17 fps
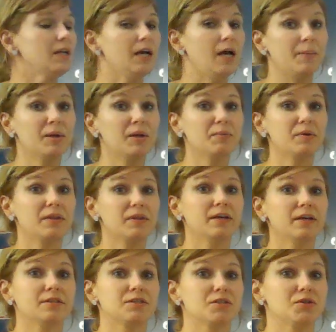I'm going to put
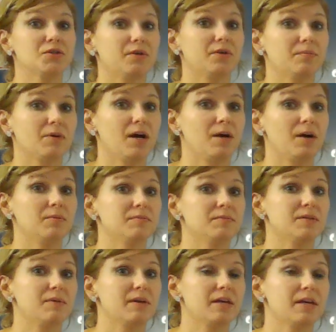that in a story problem
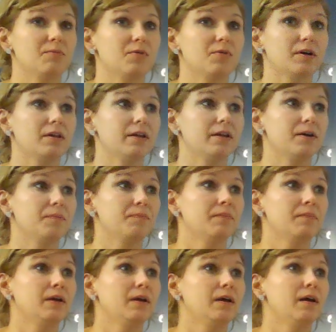to make it more clear.
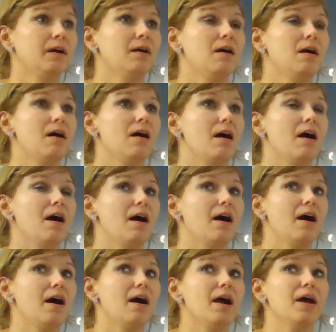
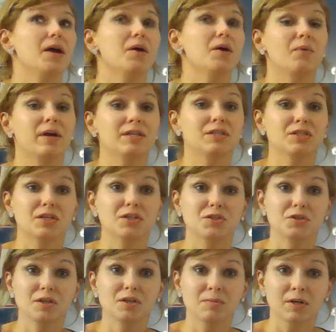I went
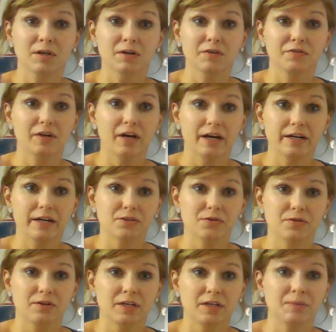to the Merc for ice
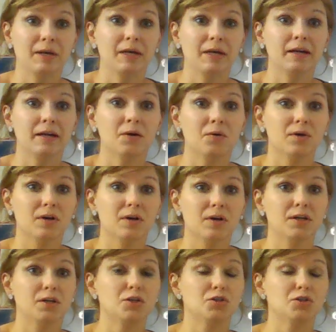cream and I
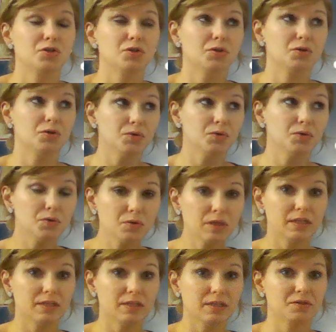ordered
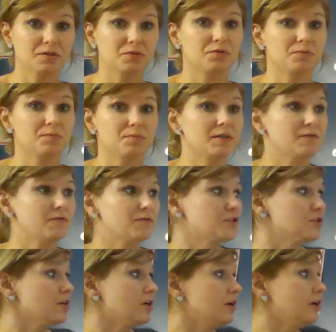2 scoops of
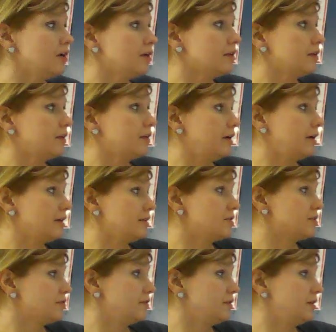chocolate
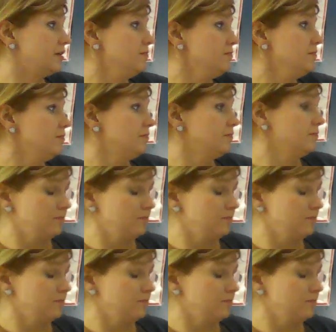ice cream